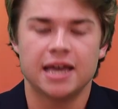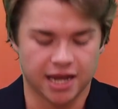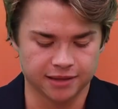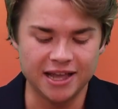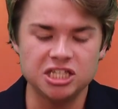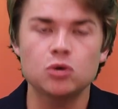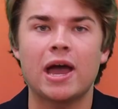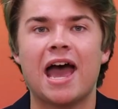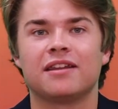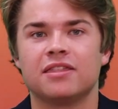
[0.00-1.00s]
Unless you
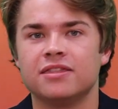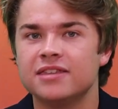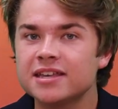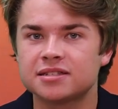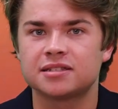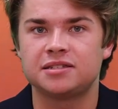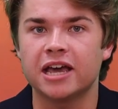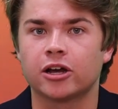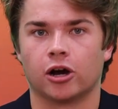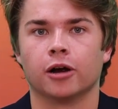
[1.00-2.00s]
had this
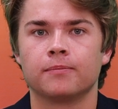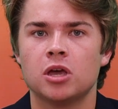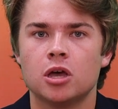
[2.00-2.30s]
sticker,